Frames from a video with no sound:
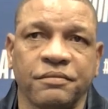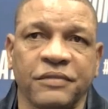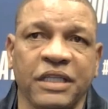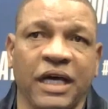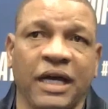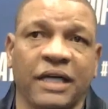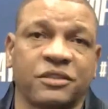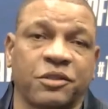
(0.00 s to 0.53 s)

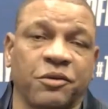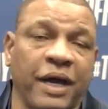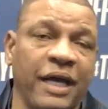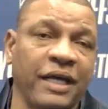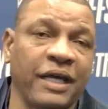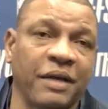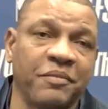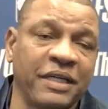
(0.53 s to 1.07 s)
Yeah, it's
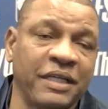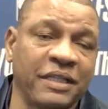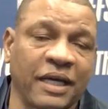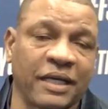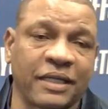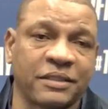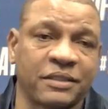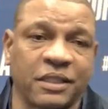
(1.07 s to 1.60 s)
great. I mean,
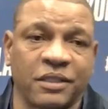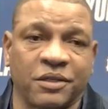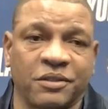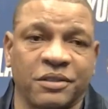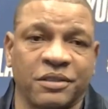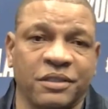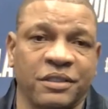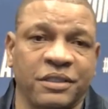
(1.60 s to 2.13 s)
like I said
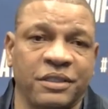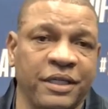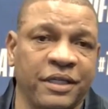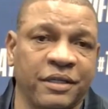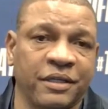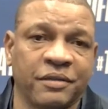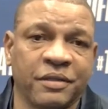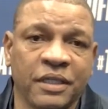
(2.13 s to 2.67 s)
earlier in the
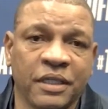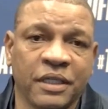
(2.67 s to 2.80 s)
year,